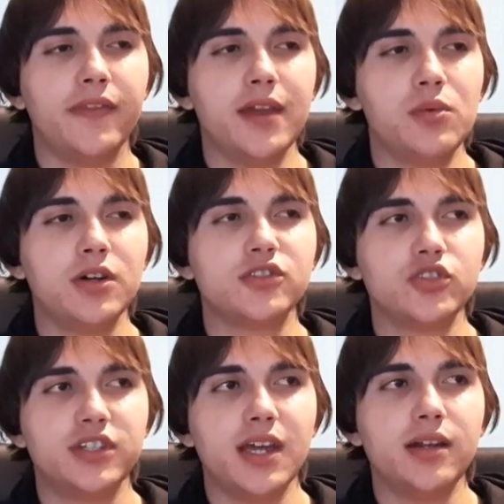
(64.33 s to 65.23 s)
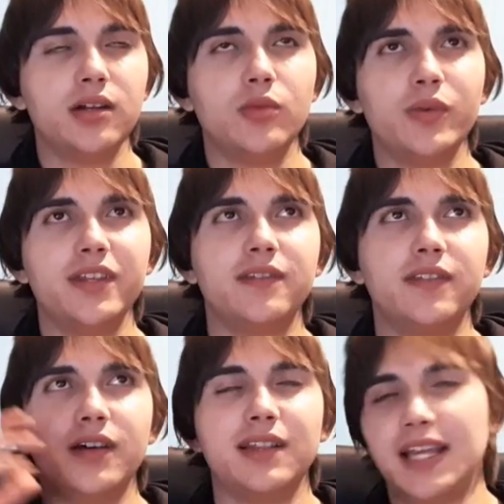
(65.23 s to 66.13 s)
they were together with
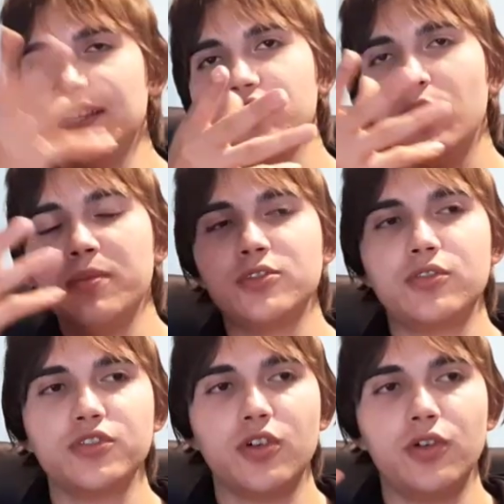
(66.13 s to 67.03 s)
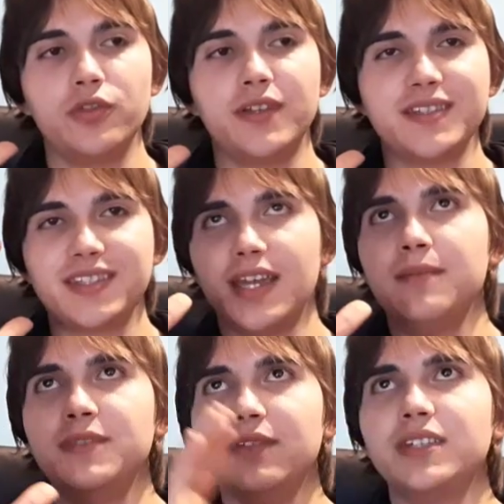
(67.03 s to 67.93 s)
the last two episodes on the
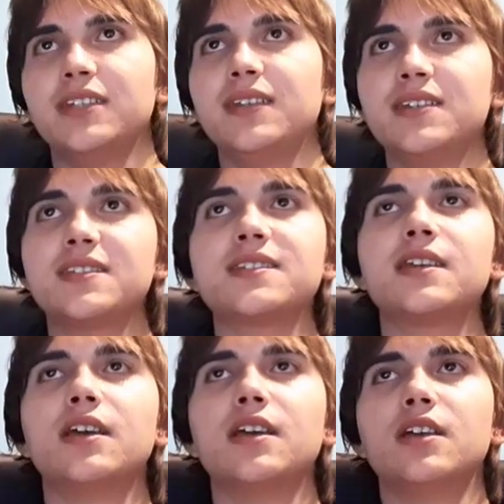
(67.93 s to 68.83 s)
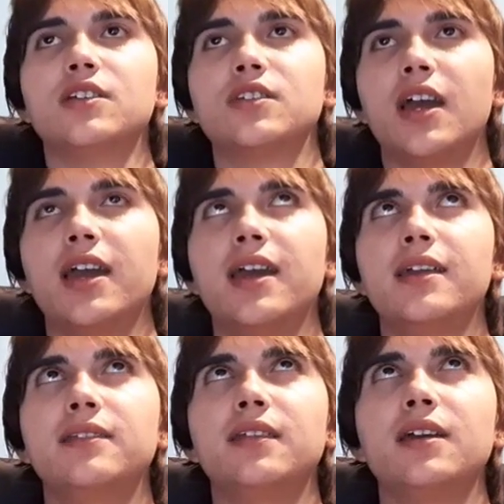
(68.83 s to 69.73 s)
same D V D discs,
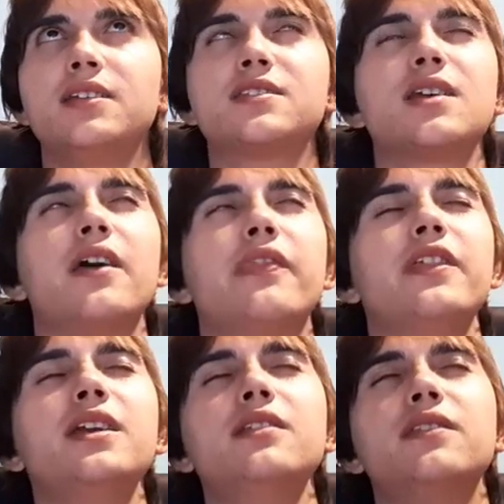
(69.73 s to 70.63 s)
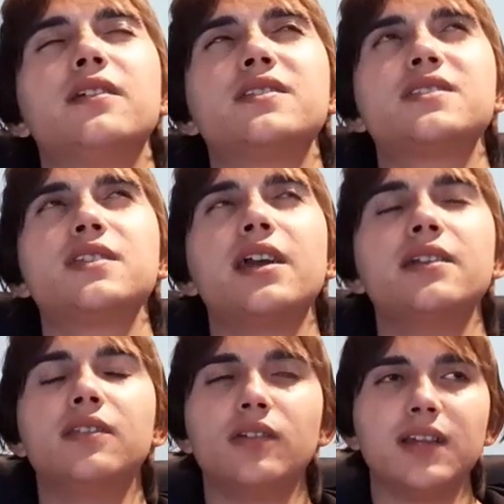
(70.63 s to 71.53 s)
and it's, I think, the
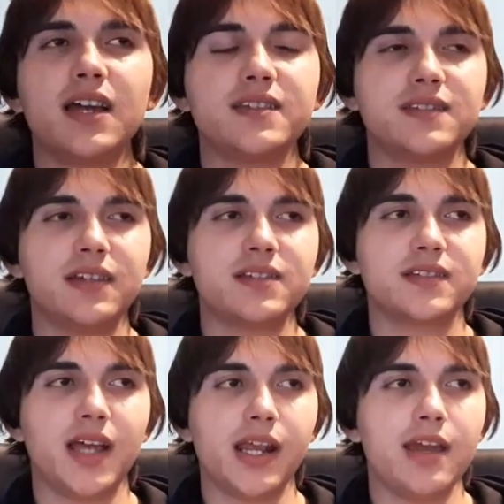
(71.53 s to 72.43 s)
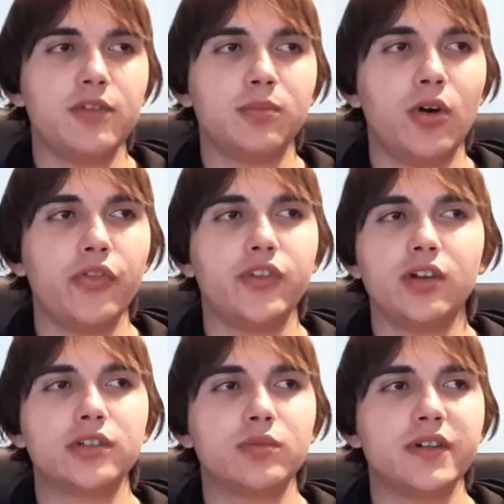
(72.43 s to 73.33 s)
second to last disc that I ever bought. The
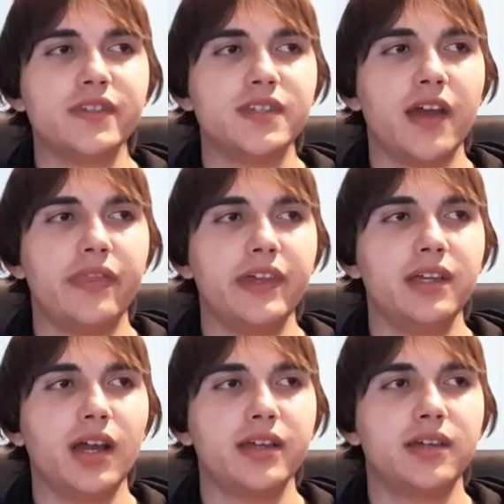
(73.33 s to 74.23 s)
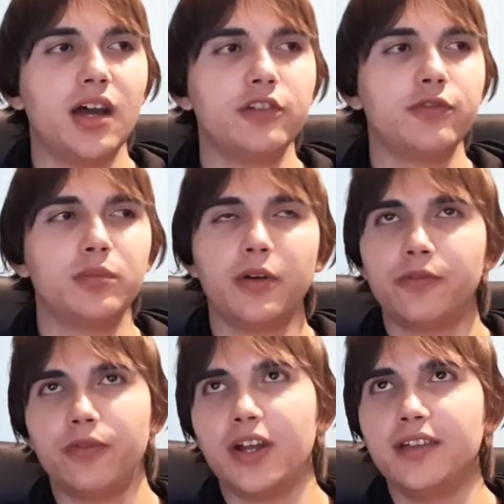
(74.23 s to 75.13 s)
other ones I think I got from a
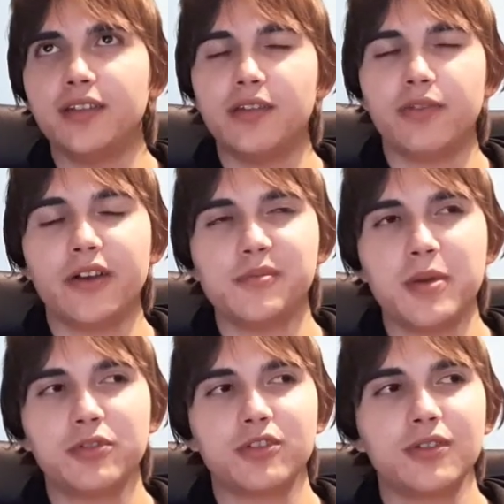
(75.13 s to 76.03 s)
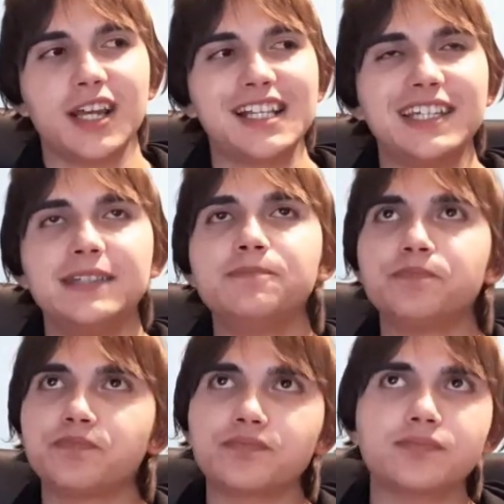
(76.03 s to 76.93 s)
friend, if I remember correctly.
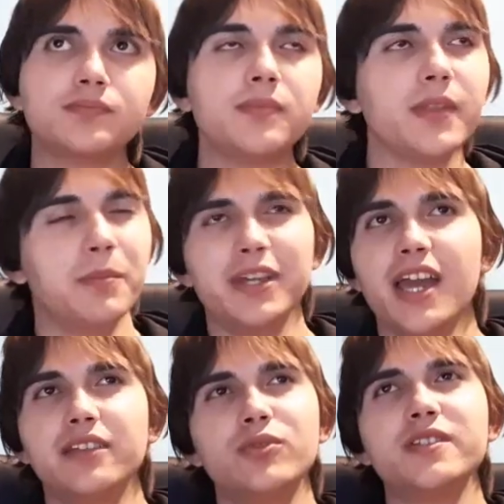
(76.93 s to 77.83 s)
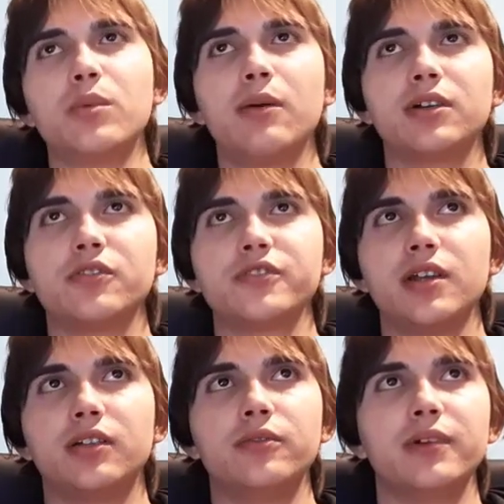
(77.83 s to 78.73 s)
But yeah, it was a while ago, so
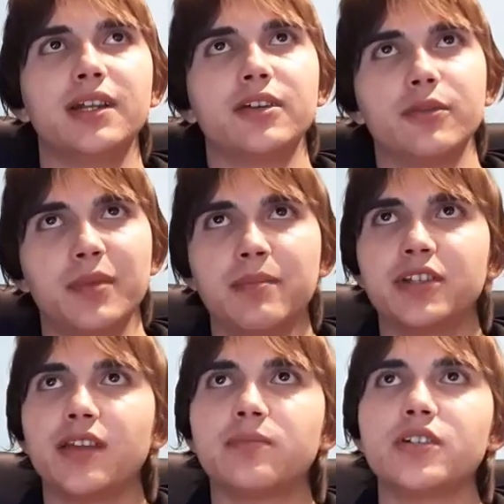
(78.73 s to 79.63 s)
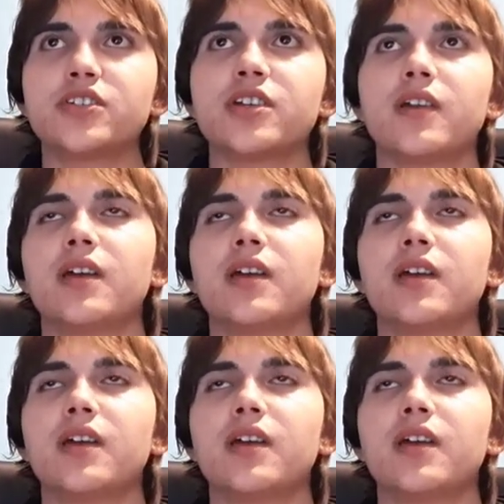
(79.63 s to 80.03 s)
I don't really remember that much.